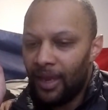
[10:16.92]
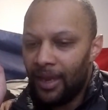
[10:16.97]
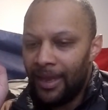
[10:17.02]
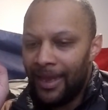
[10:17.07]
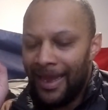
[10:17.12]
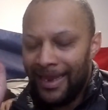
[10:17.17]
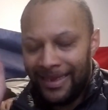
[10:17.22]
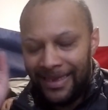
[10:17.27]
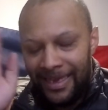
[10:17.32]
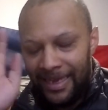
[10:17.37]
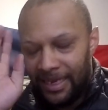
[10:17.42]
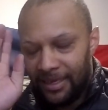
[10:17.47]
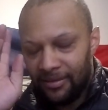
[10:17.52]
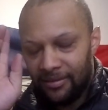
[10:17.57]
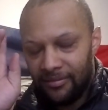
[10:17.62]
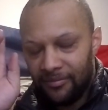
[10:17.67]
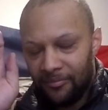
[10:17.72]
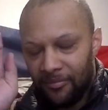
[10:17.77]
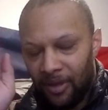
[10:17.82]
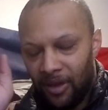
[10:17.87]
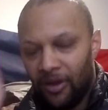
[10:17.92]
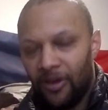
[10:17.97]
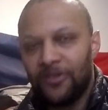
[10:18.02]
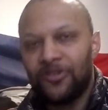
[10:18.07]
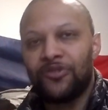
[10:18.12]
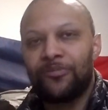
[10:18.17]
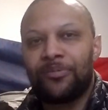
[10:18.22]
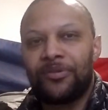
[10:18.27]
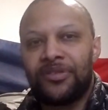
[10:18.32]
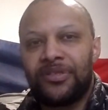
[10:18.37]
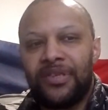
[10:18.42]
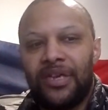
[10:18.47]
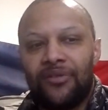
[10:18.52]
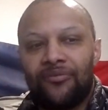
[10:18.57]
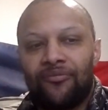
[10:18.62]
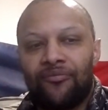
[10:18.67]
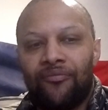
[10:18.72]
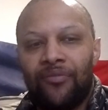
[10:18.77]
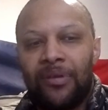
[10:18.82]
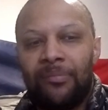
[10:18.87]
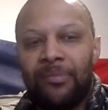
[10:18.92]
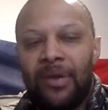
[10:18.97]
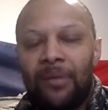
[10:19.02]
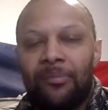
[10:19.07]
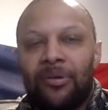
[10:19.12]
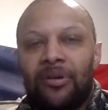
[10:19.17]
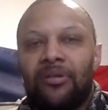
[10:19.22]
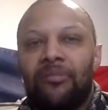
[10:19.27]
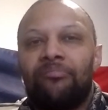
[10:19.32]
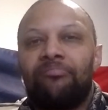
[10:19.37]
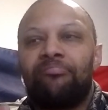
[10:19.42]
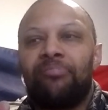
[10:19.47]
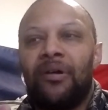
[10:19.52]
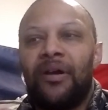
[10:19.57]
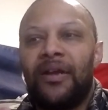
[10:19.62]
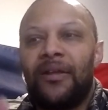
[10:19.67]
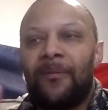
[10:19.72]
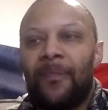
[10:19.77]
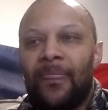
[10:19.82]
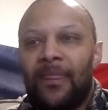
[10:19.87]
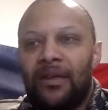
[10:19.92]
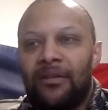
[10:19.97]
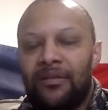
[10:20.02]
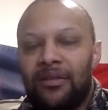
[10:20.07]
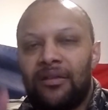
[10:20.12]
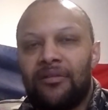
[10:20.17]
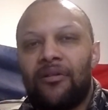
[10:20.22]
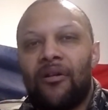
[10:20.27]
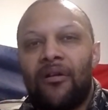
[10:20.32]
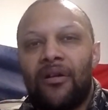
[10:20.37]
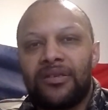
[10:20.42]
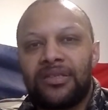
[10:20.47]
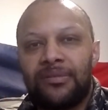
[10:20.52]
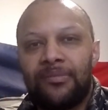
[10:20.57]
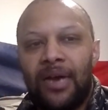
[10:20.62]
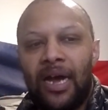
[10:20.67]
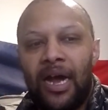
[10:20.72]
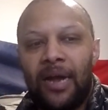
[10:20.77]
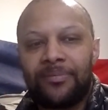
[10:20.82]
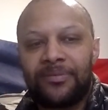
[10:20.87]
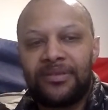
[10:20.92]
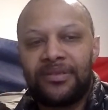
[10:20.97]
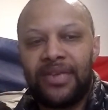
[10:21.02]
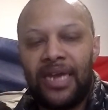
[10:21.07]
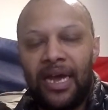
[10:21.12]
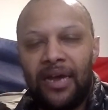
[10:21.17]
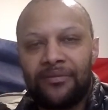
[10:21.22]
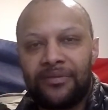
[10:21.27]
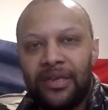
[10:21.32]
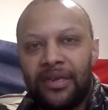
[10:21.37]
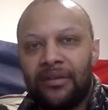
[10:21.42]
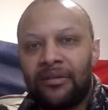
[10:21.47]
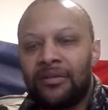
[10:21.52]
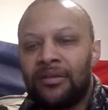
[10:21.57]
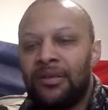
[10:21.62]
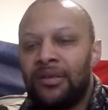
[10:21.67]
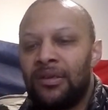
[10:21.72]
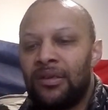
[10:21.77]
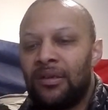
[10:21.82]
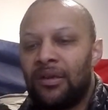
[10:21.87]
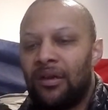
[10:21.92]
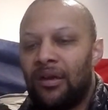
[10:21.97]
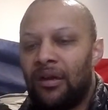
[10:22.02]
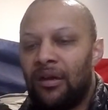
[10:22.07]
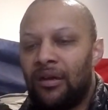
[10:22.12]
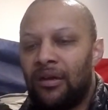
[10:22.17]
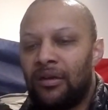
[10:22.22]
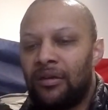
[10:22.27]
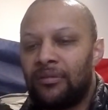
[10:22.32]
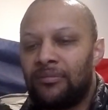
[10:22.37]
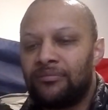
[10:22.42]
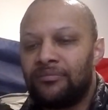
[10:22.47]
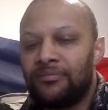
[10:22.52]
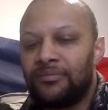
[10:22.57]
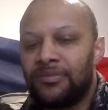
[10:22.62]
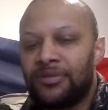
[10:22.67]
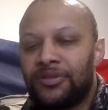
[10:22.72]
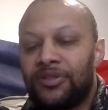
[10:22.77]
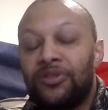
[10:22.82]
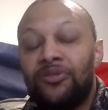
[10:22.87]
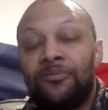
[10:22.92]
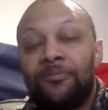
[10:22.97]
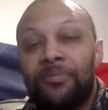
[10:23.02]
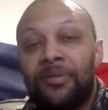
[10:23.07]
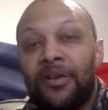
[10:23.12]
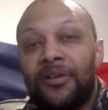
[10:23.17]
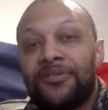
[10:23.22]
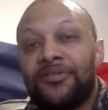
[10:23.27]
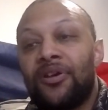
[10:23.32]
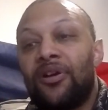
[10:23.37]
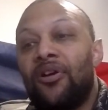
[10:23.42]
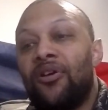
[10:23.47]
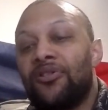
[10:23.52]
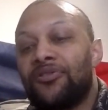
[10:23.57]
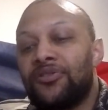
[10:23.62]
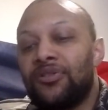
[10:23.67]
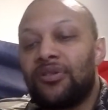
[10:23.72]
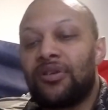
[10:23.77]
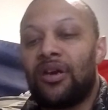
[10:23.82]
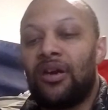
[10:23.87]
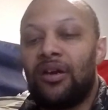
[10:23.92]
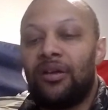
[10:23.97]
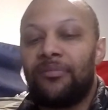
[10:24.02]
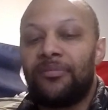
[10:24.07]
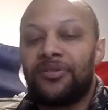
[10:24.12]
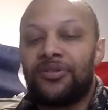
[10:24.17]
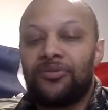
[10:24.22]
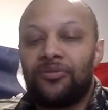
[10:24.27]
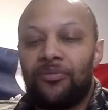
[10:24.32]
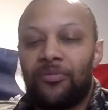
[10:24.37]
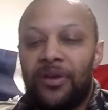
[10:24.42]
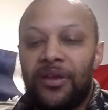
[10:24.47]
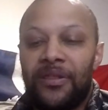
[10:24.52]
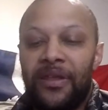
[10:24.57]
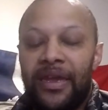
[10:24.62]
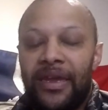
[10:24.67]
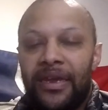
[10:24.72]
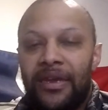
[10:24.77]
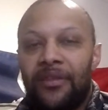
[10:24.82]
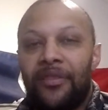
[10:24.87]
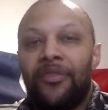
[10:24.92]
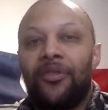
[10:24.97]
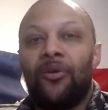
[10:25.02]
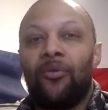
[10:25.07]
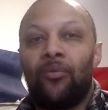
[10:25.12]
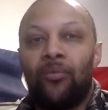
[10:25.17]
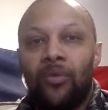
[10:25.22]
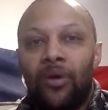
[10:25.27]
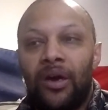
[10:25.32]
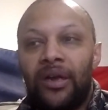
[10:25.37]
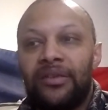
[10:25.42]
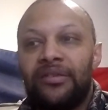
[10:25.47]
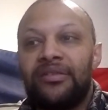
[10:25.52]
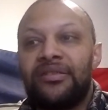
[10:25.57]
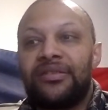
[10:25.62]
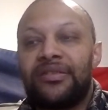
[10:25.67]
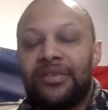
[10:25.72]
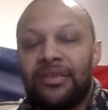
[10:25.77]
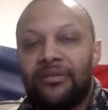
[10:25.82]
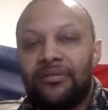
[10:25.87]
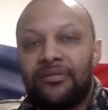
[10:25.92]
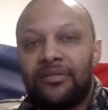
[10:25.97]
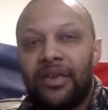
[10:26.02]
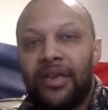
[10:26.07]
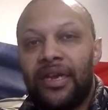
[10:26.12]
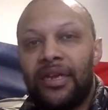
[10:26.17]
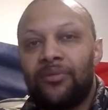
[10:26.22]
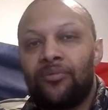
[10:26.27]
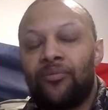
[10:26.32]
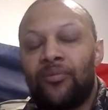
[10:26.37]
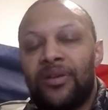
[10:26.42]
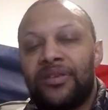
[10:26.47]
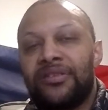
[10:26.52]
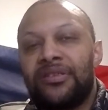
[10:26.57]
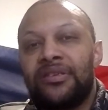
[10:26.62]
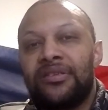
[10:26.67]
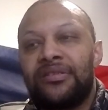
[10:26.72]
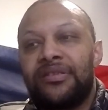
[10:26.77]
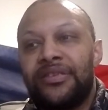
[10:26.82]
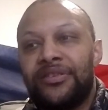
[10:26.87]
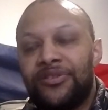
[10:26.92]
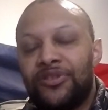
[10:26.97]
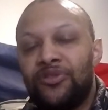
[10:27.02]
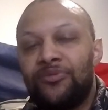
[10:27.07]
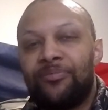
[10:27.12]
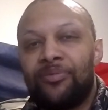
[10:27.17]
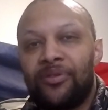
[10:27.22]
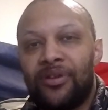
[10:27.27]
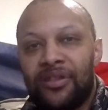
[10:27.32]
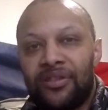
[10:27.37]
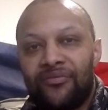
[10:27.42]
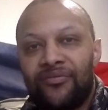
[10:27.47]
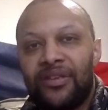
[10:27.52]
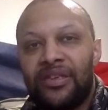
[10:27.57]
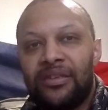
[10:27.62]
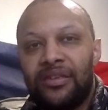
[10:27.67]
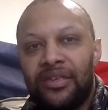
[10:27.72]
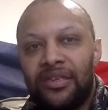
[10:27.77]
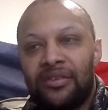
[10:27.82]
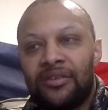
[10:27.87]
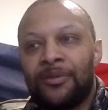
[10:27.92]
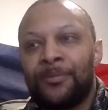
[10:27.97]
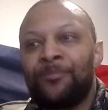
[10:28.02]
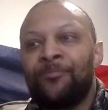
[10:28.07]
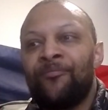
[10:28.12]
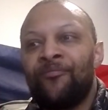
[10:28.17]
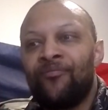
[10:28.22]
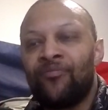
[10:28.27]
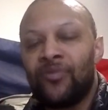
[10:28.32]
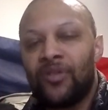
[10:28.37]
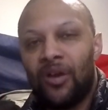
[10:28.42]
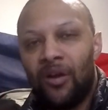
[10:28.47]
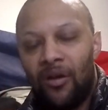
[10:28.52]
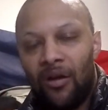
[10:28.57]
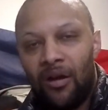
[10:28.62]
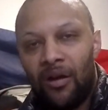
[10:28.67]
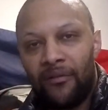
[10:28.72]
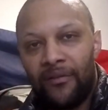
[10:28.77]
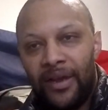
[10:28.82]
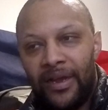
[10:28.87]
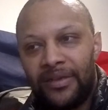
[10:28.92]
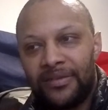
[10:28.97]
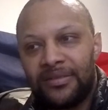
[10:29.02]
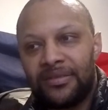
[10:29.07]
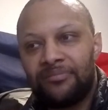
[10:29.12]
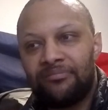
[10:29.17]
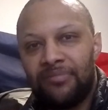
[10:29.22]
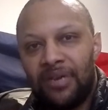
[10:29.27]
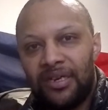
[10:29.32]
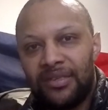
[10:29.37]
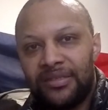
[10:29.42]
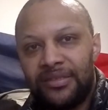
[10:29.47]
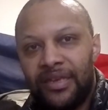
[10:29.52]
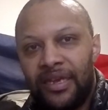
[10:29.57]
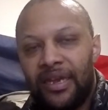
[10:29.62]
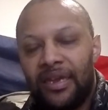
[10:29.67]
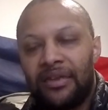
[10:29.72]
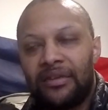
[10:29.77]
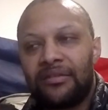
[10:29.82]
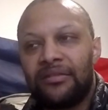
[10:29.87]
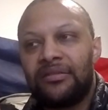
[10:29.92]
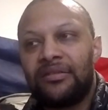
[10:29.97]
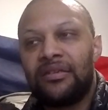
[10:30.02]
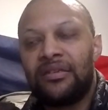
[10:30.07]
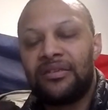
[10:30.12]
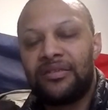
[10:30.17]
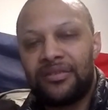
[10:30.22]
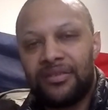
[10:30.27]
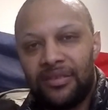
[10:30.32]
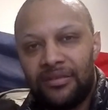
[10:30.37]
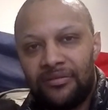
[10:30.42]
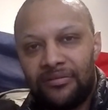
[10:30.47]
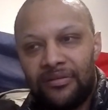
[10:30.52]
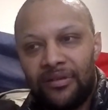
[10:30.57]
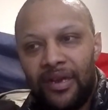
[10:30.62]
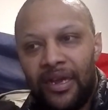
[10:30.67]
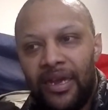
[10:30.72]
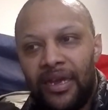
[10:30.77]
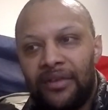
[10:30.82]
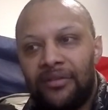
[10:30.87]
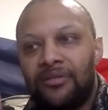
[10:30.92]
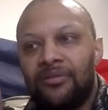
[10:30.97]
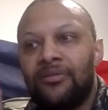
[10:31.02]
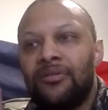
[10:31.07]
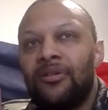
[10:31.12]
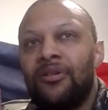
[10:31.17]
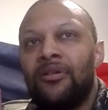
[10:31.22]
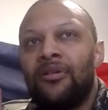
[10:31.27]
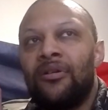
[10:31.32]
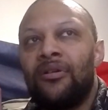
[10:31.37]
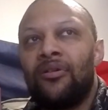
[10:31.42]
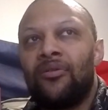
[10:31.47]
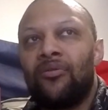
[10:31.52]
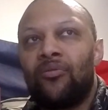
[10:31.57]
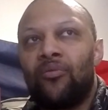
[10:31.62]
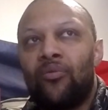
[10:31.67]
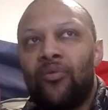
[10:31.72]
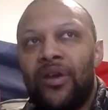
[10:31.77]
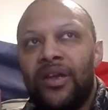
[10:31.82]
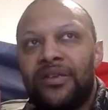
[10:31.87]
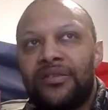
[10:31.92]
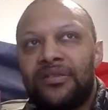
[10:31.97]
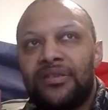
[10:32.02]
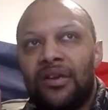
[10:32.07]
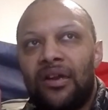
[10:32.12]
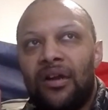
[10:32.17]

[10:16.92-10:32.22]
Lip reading: I can't 100% remember, but there are some options out there. Tune Plus also comes with the 1-cylinder head, which is the 2.3 liter RS Mustang cylinder head, which